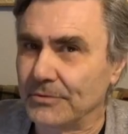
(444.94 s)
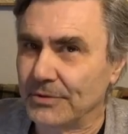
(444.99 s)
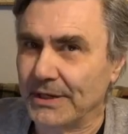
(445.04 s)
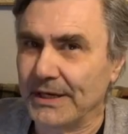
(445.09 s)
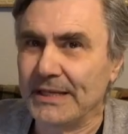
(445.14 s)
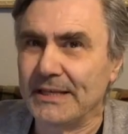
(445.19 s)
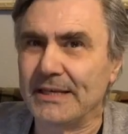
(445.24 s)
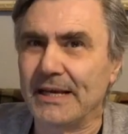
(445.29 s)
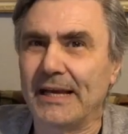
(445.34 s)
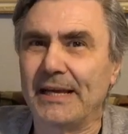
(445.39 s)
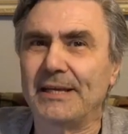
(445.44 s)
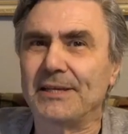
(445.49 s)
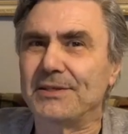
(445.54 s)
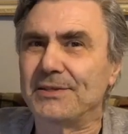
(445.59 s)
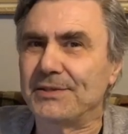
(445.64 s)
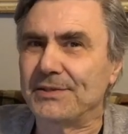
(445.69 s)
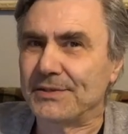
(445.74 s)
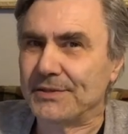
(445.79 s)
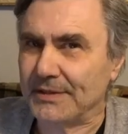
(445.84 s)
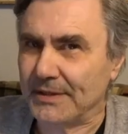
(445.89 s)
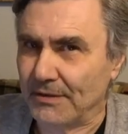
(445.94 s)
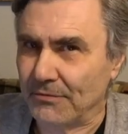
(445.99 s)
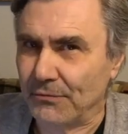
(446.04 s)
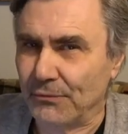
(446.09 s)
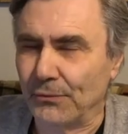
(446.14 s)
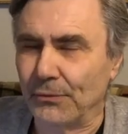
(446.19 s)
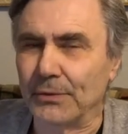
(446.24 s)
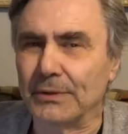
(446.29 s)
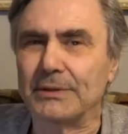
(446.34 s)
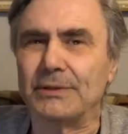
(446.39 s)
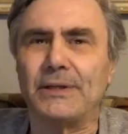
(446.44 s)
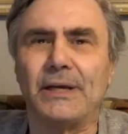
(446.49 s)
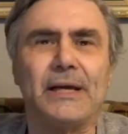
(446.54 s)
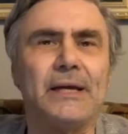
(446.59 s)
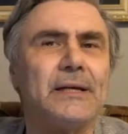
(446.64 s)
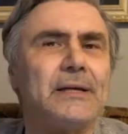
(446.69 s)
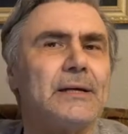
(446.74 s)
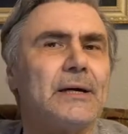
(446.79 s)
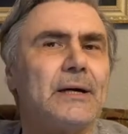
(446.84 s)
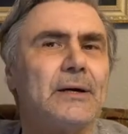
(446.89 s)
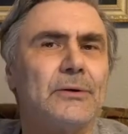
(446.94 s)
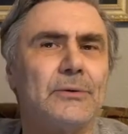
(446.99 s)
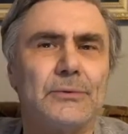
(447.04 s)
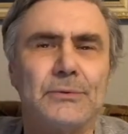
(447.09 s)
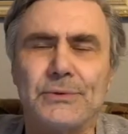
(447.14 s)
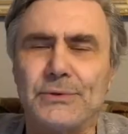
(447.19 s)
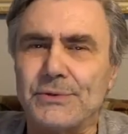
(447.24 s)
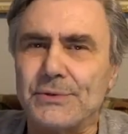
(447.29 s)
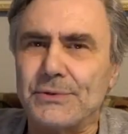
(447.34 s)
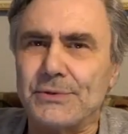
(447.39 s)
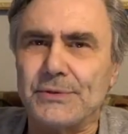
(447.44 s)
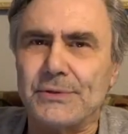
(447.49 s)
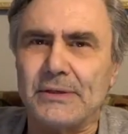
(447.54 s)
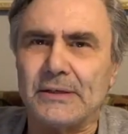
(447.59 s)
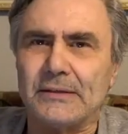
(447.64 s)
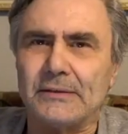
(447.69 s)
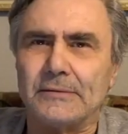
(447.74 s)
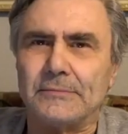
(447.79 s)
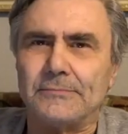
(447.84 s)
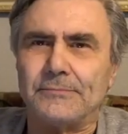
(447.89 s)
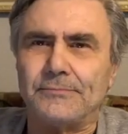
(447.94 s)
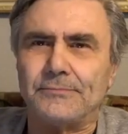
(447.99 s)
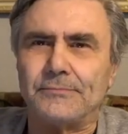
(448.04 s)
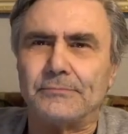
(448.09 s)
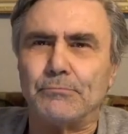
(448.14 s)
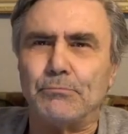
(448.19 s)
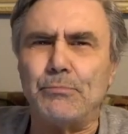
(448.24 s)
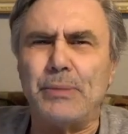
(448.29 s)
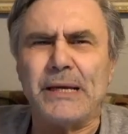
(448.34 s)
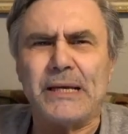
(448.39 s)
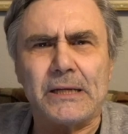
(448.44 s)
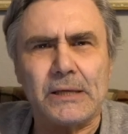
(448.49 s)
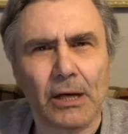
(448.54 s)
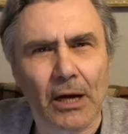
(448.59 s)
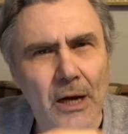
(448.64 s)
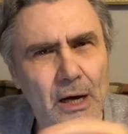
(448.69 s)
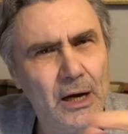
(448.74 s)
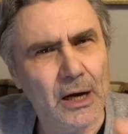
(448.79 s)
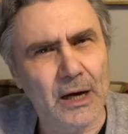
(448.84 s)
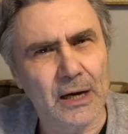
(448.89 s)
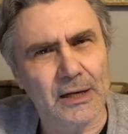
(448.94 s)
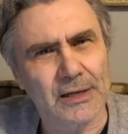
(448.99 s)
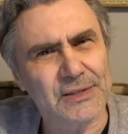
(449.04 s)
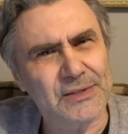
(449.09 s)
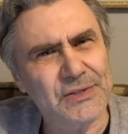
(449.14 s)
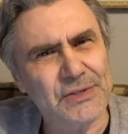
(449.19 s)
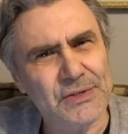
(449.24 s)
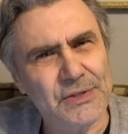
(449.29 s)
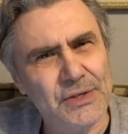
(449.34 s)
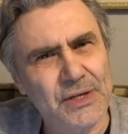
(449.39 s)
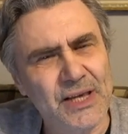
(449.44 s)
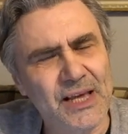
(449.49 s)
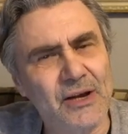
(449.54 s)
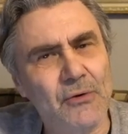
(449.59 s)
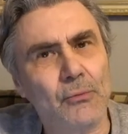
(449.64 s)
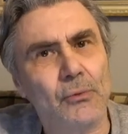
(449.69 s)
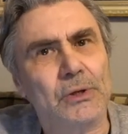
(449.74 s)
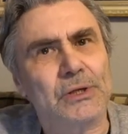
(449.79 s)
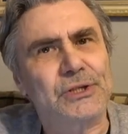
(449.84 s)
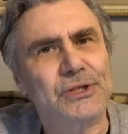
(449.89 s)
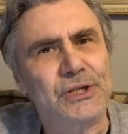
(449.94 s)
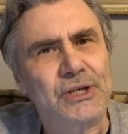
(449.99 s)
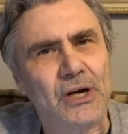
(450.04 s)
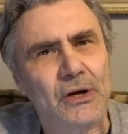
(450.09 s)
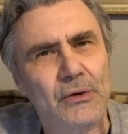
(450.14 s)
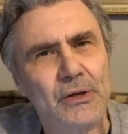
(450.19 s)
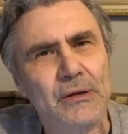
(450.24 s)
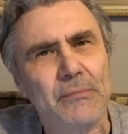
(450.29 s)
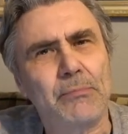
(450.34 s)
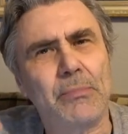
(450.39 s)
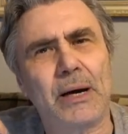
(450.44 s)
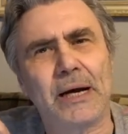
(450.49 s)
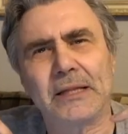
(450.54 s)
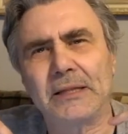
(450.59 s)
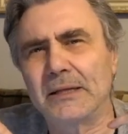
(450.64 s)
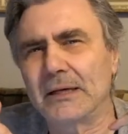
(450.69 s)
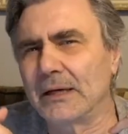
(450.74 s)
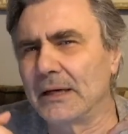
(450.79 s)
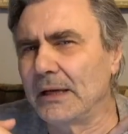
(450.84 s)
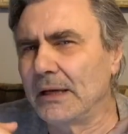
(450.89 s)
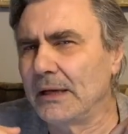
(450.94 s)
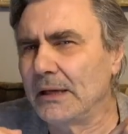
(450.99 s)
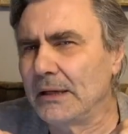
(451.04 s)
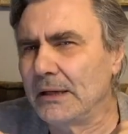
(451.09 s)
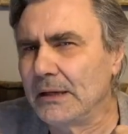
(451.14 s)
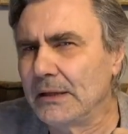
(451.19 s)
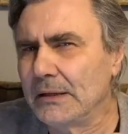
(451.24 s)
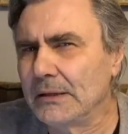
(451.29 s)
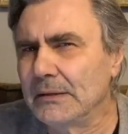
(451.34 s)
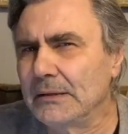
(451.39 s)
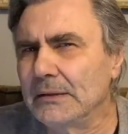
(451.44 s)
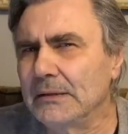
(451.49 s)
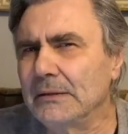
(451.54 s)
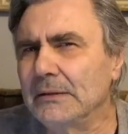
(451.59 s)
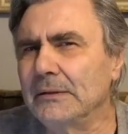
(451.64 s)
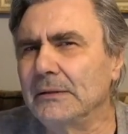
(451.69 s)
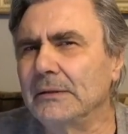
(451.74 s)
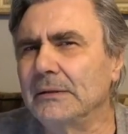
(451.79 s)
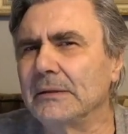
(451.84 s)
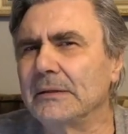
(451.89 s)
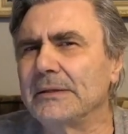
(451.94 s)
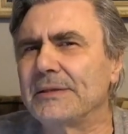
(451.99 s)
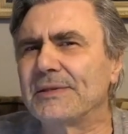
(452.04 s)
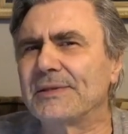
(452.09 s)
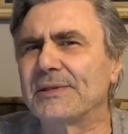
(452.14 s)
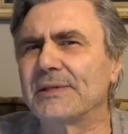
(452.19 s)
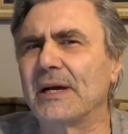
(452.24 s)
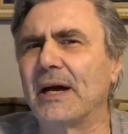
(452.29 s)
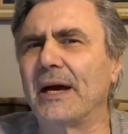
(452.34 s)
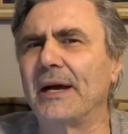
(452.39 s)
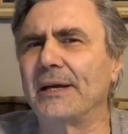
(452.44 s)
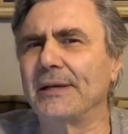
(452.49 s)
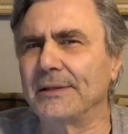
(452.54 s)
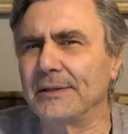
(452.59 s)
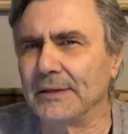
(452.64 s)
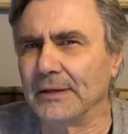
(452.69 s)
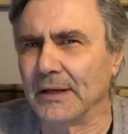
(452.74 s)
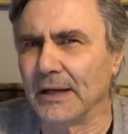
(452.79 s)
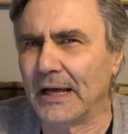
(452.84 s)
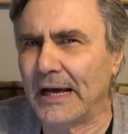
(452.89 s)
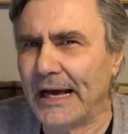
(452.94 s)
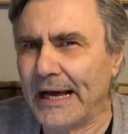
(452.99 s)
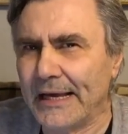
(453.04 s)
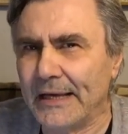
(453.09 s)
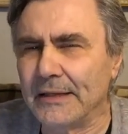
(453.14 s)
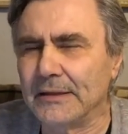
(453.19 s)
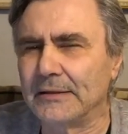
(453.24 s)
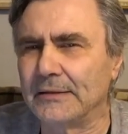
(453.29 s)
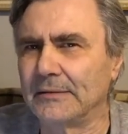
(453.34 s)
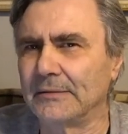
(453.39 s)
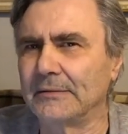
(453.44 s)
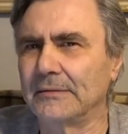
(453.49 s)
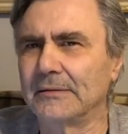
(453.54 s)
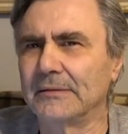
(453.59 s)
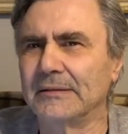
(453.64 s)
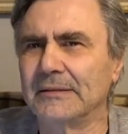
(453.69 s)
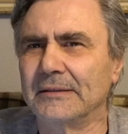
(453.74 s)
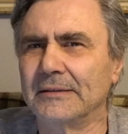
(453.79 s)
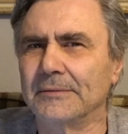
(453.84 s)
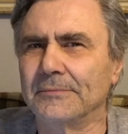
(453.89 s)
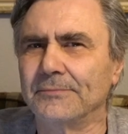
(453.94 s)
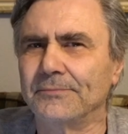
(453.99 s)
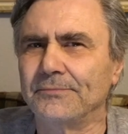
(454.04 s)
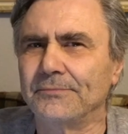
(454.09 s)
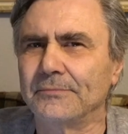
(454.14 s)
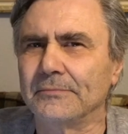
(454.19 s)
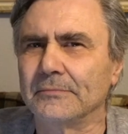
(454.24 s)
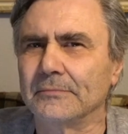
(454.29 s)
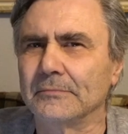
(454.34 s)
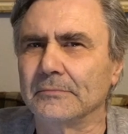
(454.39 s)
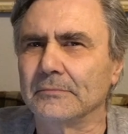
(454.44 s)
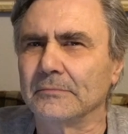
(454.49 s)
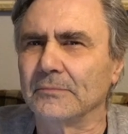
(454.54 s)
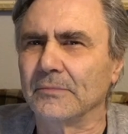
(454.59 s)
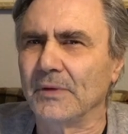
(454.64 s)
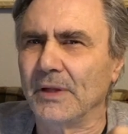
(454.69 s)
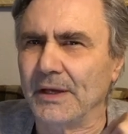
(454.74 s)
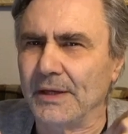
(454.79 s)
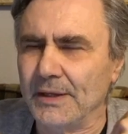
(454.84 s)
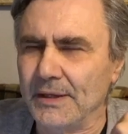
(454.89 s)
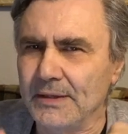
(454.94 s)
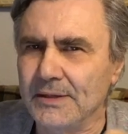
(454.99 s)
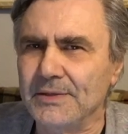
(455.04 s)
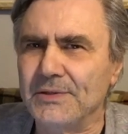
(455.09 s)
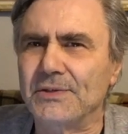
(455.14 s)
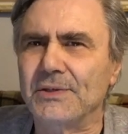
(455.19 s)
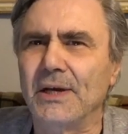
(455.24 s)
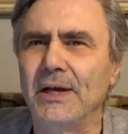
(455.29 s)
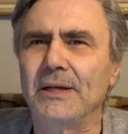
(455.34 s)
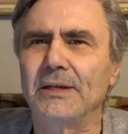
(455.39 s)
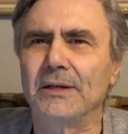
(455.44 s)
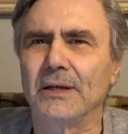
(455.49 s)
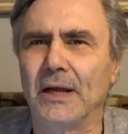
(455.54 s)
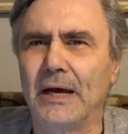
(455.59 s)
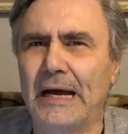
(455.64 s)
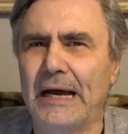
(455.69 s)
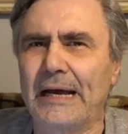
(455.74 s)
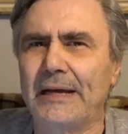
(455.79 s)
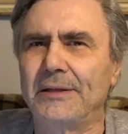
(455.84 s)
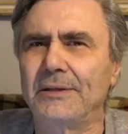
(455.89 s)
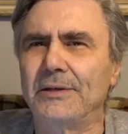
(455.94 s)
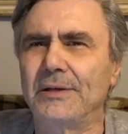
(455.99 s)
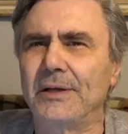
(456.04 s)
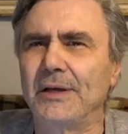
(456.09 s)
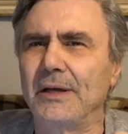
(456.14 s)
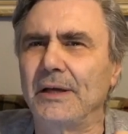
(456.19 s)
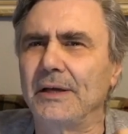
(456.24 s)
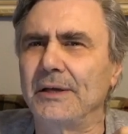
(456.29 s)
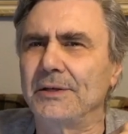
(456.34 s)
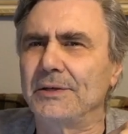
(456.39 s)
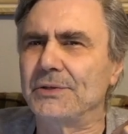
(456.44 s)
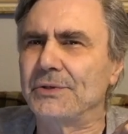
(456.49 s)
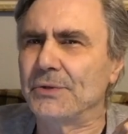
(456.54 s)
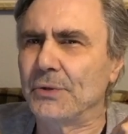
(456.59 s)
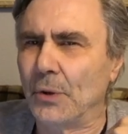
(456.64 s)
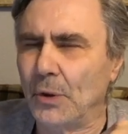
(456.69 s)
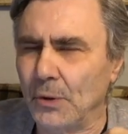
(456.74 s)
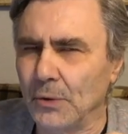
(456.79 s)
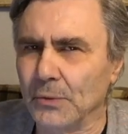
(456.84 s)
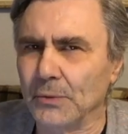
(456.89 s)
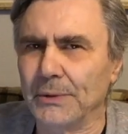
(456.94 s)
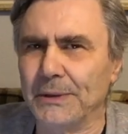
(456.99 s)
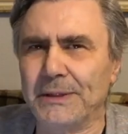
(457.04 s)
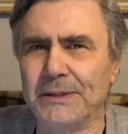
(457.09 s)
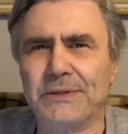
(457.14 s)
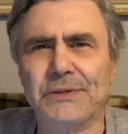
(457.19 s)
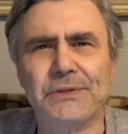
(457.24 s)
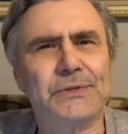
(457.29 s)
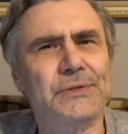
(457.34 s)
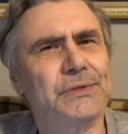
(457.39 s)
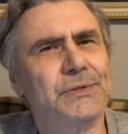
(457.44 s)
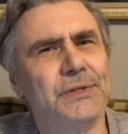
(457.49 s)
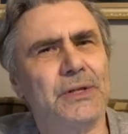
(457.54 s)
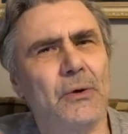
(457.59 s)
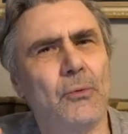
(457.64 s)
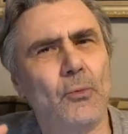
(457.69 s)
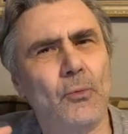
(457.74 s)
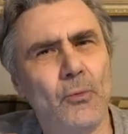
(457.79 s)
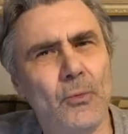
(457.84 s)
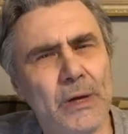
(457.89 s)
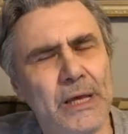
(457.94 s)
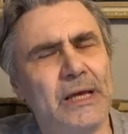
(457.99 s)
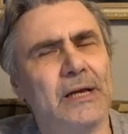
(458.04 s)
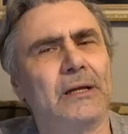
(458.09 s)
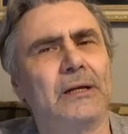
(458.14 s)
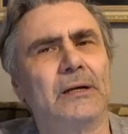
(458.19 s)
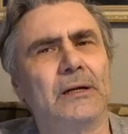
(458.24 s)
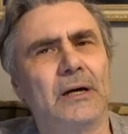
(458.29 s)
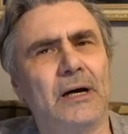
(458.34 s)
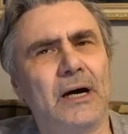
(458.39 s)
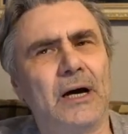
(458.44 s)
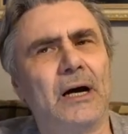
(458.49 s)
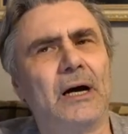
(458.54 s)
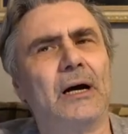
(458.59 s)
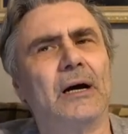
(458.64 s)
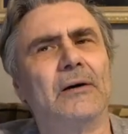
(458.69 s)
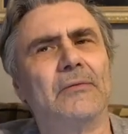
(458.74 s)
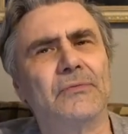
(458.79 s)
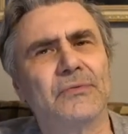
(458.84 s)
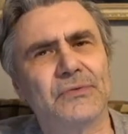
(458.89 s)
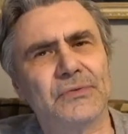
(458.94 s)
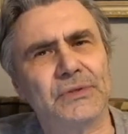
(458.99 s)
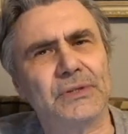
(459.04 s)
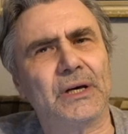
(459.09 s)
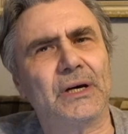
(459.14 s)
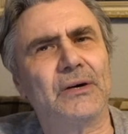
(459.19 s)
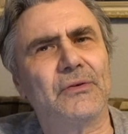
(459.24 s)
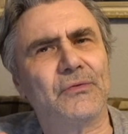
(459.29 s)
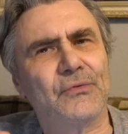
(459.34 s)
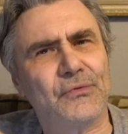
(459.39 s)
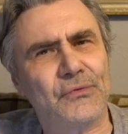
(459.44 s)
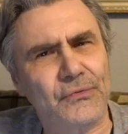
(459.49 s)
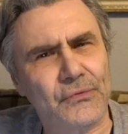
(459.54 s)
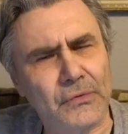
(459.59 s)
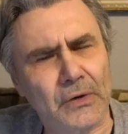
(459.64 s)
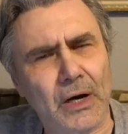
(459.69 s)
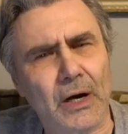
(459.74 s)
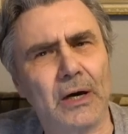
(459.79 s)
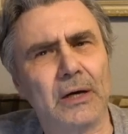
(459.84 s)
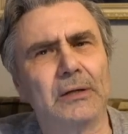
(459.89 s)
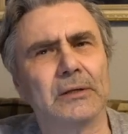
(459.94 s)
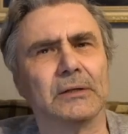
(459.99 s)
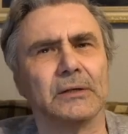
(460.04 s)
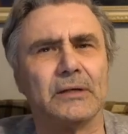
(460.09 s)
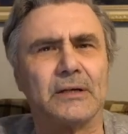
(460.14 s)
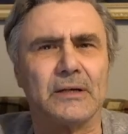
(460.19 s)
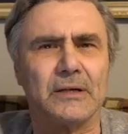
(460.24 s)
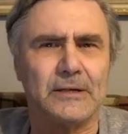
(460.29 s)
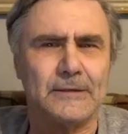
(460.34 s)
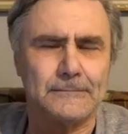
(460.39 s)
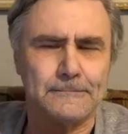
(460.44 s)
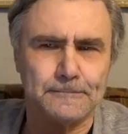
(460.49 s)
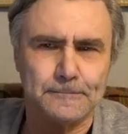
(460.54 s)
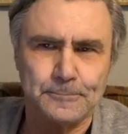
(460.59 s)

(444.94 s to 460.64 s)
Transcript: three days, the fourth day goes, because he was going by the inside light. The inside light is always the will of the Father